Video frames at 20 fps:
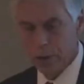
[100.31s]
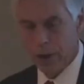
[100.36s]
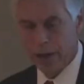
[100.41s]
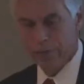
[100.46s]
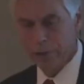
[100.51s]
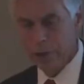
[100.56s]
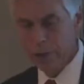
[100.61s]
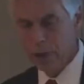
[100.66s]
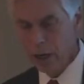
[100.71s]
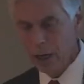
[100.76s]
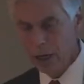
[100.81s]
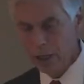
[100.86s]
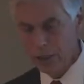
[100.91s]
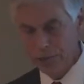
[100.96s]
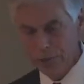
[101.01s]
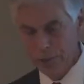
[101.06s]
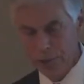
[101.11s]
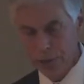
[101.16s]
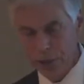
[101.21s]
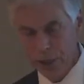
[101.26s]
have regards
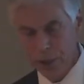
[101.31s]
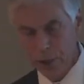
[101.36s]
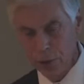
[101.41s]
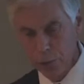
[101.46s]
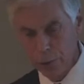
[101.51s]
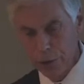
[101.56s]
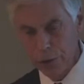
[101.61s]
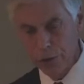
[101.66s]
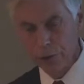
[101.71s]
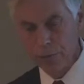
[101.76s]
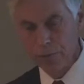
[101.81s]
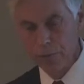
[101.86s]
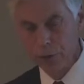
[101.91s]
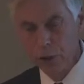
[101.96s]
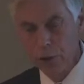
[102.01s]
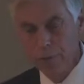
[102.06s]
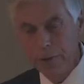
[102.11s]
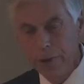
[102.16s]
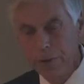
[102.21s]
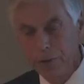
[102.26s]
from Senator Richard
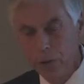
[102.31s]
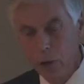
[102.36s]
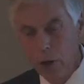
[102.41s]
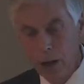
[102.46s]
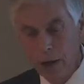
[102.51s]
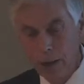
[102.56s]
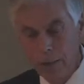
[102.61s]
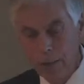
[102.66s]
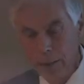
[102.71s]
Blumenthal,